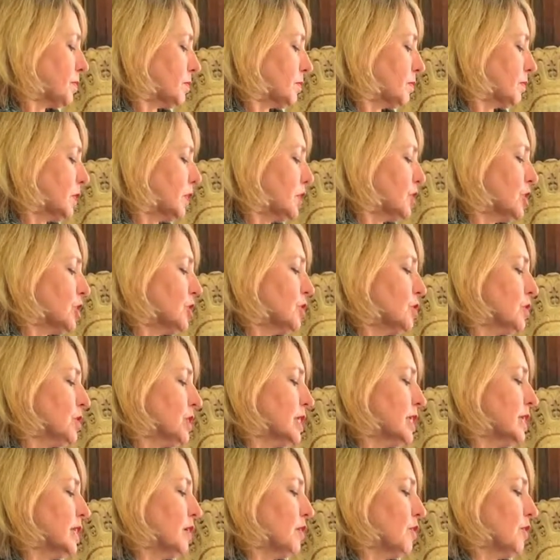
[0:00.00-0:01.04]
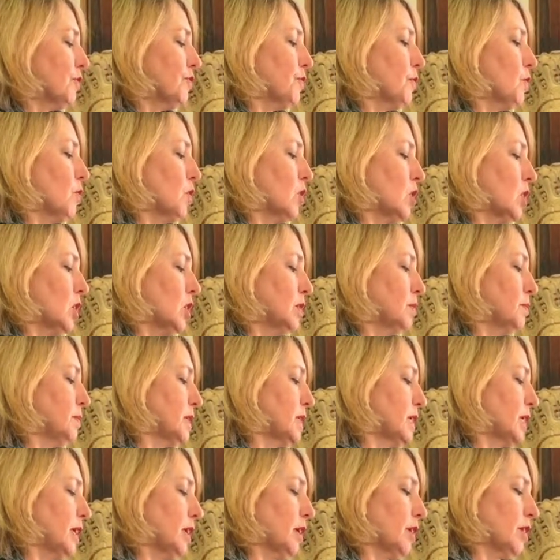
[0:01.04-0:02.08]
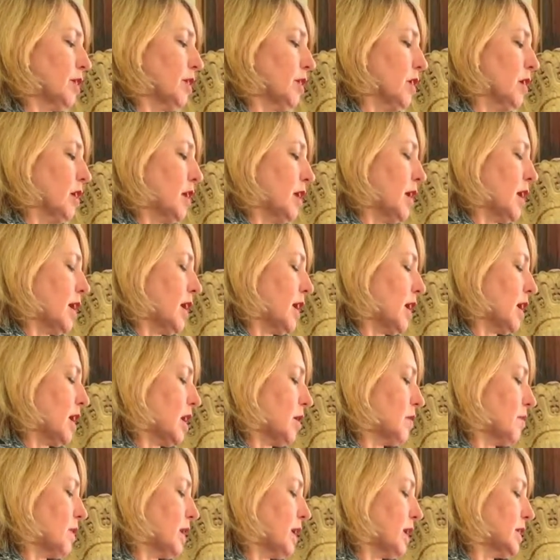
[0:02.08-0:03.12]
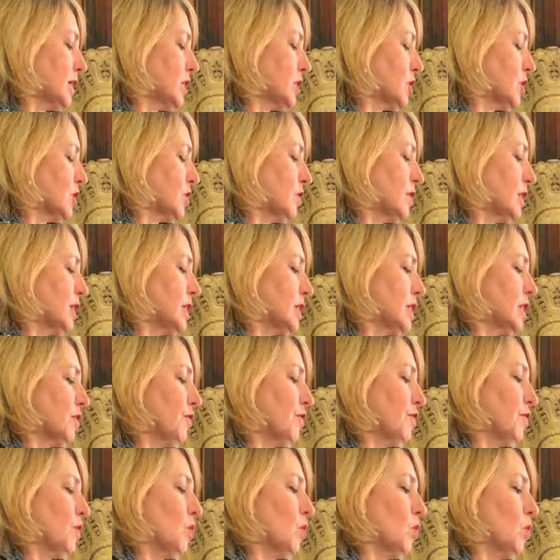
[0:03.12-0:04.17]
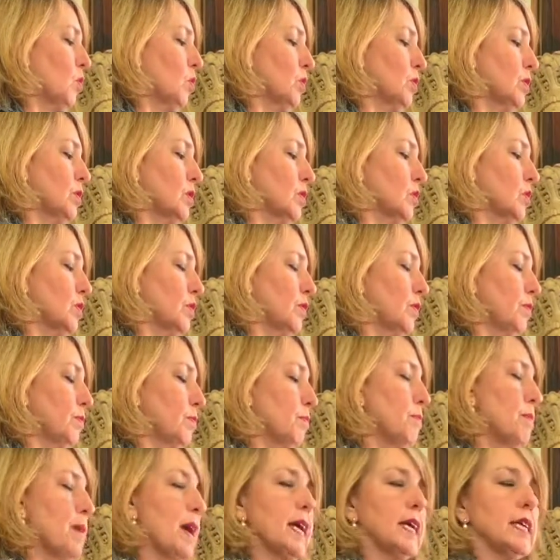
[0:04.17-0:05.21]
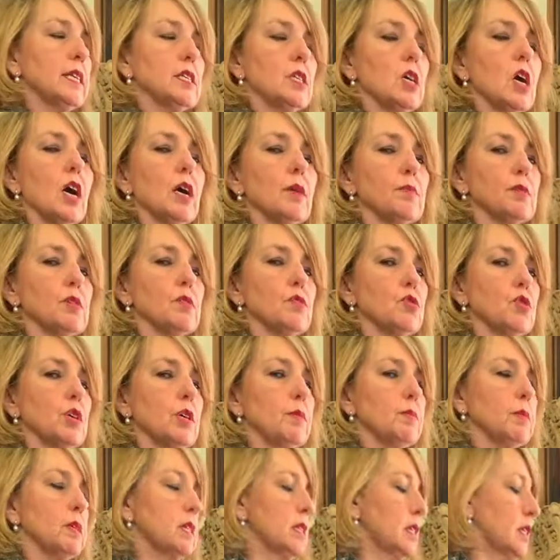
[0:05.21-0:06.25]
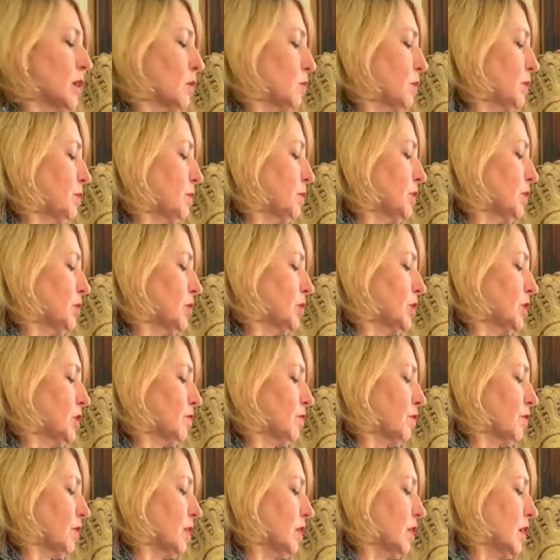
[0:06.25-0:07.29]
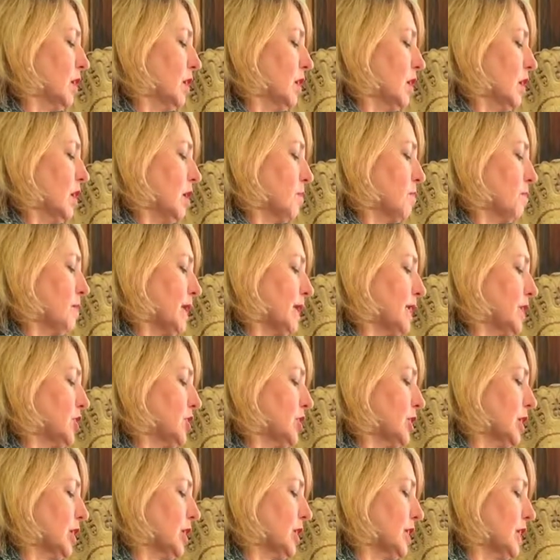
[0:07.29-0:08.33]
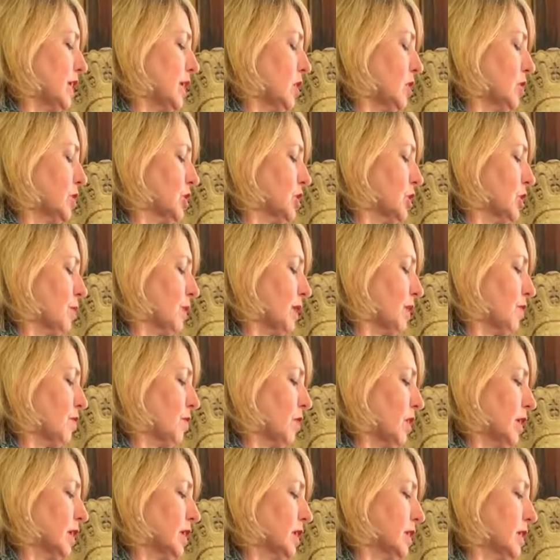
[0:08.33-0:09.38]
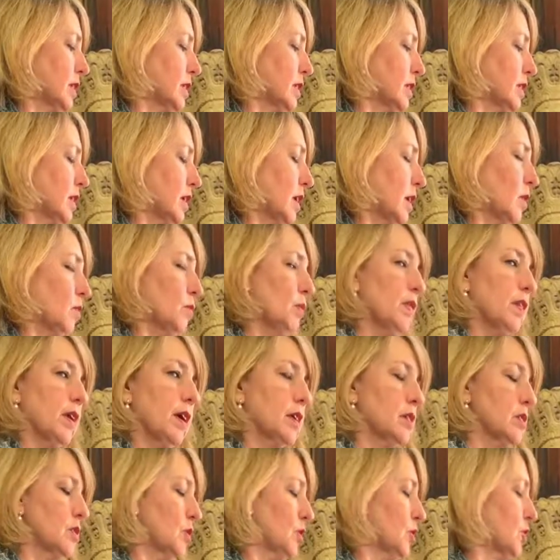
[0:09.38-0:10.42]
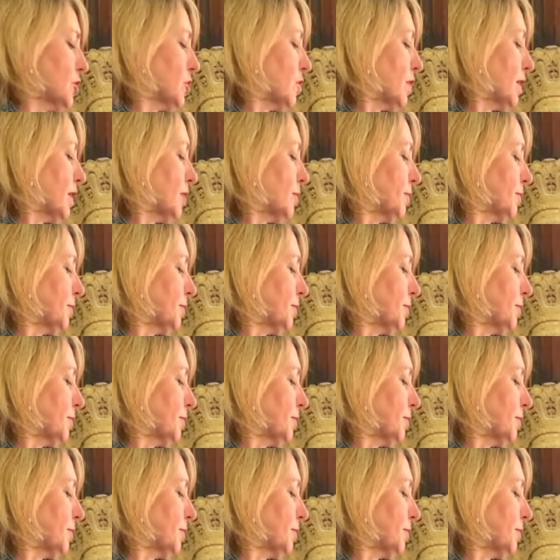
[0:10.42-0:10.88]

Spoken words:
So you'll see there are 4 columns here, and so these are the 4 sort of main types of treatments that we would use for managing knee osteoarthritis without surgery.